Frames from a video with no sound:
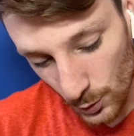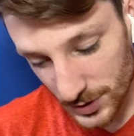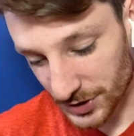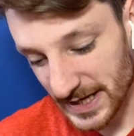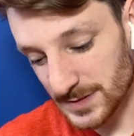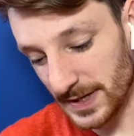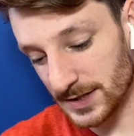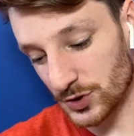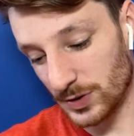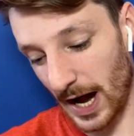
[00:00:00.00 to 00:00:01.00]
Which leads
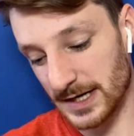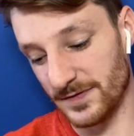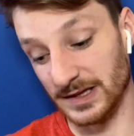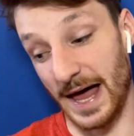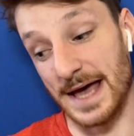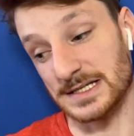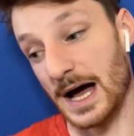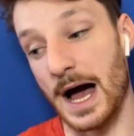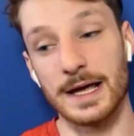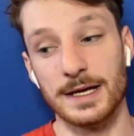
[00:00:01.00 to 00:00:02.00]
me to kind of the last
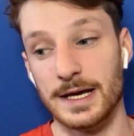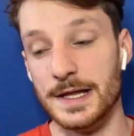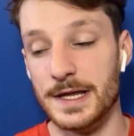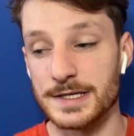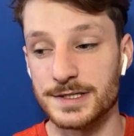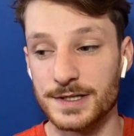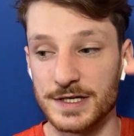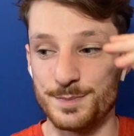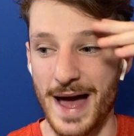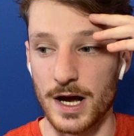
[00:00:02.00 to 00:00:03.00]
guy in this
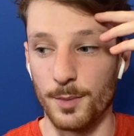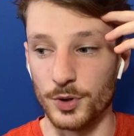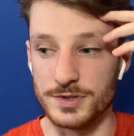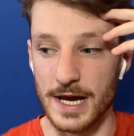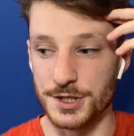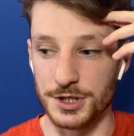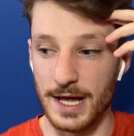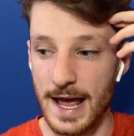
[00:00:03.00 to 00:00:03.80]
backup rotation.